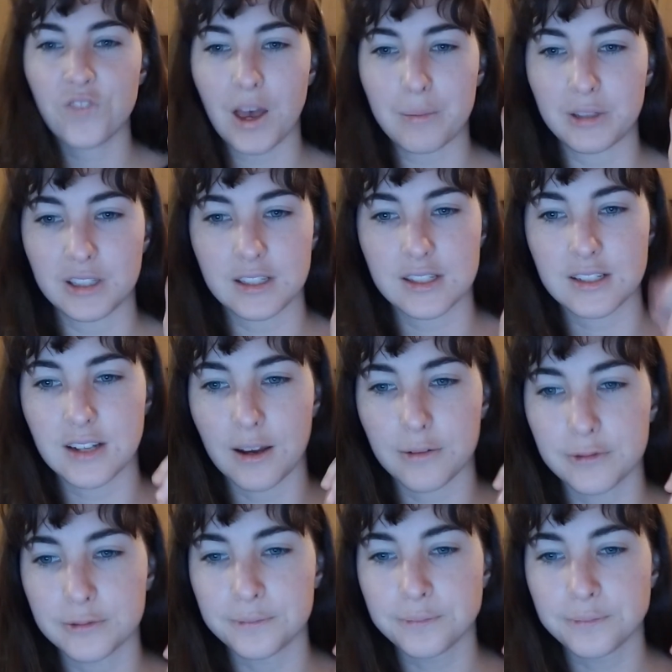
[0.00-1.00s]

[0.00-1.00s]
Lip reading: Fabulous stuff.